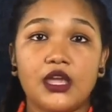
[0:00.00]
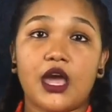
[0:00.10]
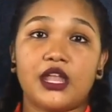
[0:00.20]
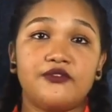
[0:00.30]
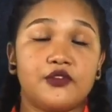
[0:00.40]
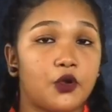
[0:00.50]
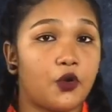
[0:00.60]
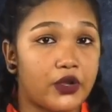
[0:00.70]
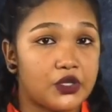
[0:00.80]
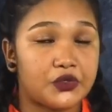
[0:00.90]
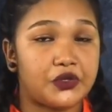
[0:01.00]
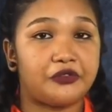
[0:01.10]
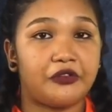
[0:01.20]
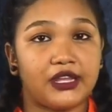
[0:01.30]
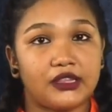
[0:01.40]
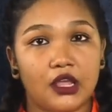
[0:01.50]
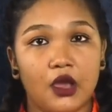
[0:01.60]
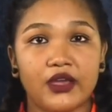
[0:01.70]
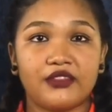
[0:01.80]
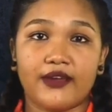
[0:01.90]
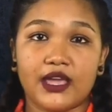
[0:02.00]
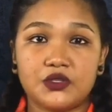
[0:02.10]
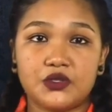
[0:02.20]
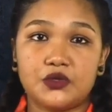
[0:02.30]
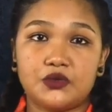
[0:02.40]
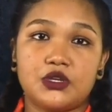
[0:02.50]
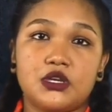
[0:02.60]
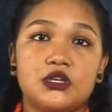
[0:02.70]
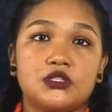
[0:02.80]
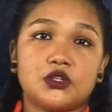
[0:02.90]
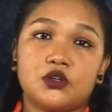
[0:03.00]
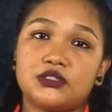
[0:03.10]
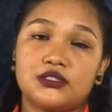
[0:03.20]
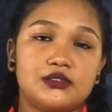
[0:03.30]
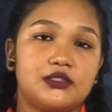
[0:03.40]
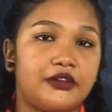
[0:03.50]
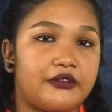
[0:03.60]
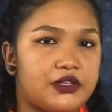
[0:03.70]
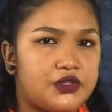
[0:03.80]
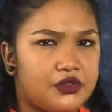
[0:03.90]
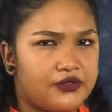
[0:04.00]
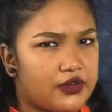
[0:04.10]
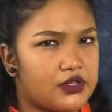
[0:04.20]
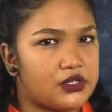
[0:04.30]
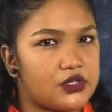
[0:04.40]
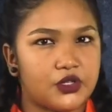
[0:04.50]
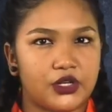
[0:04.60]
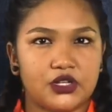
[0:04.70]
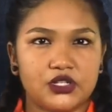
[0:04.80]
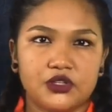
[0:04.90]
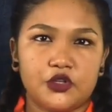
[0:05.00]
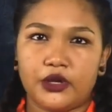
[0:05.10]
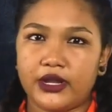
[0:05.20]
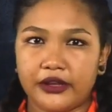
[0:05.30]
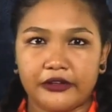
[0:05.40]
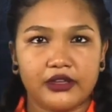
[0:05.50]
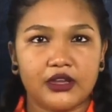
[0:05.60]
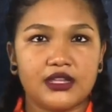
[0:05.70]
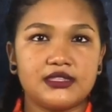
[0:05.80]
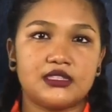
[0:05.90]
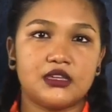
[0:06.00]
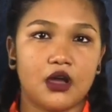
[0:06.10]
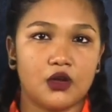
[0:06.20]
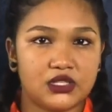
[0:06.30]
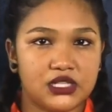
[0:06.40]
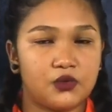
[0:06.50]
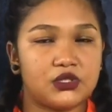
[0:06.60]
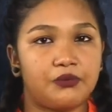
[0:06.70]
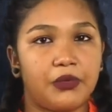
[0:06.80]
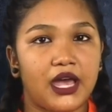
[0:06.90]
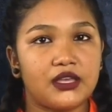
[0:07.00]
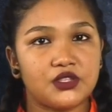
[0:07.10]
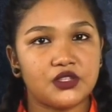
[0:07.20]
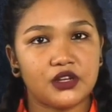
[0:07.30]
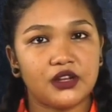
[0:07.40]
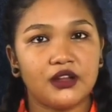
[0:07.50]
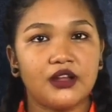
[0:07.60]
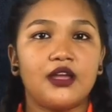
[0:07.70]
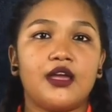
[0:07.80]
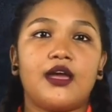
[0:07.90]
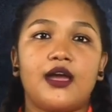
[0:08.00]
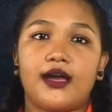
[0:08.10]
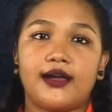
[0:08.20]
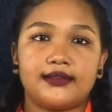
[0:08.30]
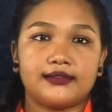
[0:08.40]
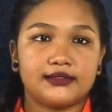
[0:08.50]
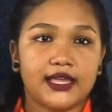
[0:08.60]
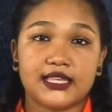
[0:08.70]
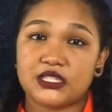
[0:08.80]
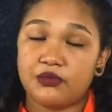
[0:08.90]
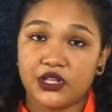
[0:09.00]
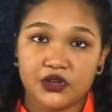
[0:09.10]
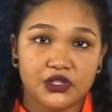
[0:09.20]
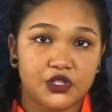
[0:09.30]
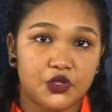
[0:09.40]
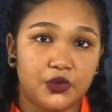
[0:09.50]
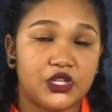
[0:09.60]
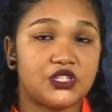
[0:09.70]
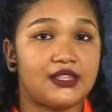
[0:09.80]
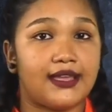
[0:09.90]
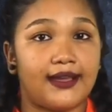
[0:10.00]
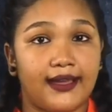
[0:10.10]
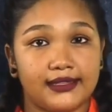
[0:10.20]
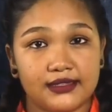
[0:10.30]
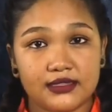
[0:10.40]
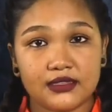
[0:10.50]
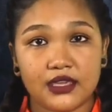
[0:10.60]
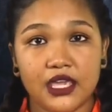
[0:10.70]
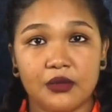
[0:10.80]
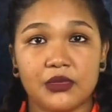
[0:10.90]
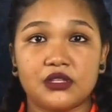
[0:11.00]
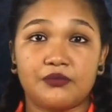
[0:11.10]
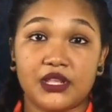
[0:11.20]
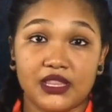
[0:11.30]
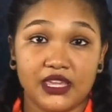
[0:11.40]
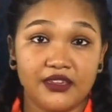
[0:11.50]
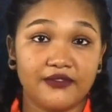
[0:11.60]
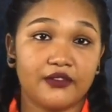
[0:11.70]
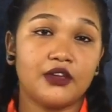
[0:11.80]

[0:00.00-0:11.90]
And if you're going through it right now, I advise you, So go to the nearest Universal Church in your area and seek counseling with the pastor and explain your situation like I did to him and believe,